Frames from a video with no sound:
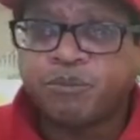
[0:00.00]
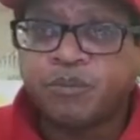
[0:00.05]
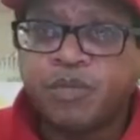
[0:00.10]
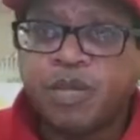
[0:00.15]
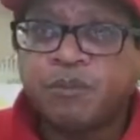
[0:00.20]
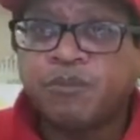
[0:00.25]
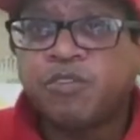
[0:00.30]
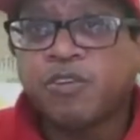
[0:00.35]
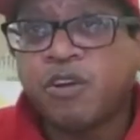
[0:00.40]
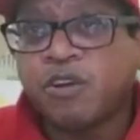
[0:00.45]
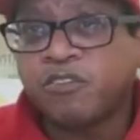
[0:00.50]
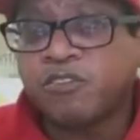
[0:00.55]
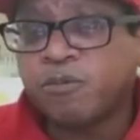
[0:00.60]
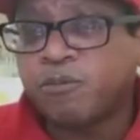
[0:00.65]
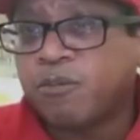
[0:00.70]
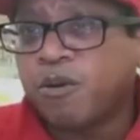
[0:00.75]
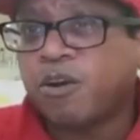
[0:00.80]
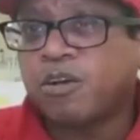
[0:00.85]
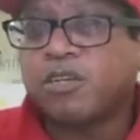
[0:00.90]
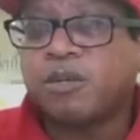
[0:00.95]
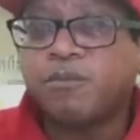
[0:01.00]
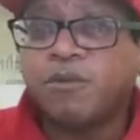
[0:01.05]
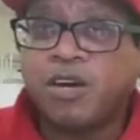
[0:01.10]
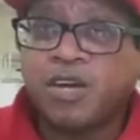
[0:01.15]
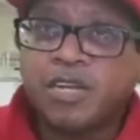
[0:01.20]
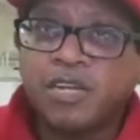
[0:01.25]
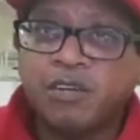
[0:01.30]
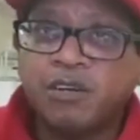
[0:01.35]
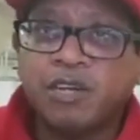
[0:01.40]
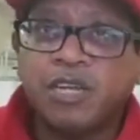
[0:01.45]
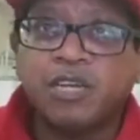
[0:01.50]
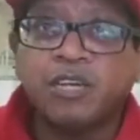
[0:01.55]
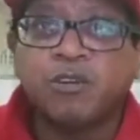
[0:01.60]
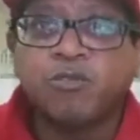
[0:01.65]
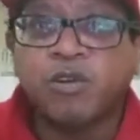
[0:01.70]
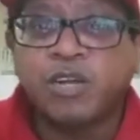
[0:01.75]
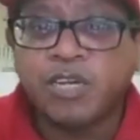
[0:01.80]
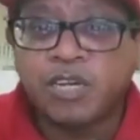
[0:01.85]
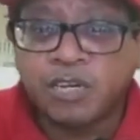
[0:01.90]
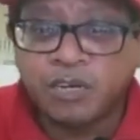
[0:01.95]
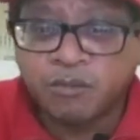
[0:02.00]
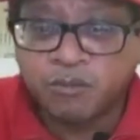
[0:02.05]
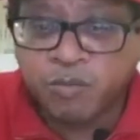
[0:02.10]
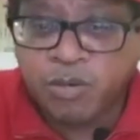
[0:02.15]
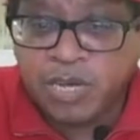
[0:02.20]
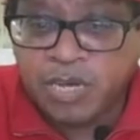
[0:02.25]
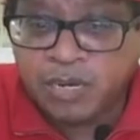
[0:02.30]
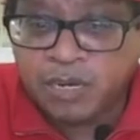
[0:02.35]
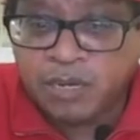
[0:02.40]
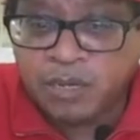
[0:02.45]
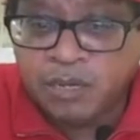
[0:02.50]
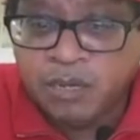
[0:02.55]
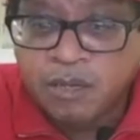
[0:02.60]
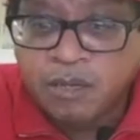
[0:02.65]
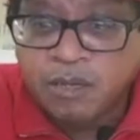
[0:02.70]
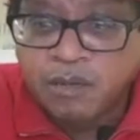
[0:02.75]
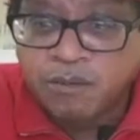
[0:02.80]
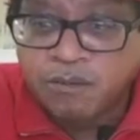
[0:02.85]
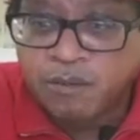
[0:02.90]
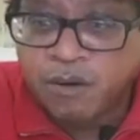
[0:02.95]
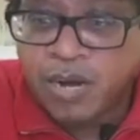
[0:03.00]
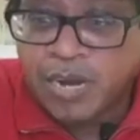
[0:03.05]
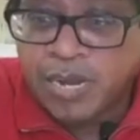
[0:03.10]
I'm sorry, so Marc Lamont Hill had a great interview. We had a very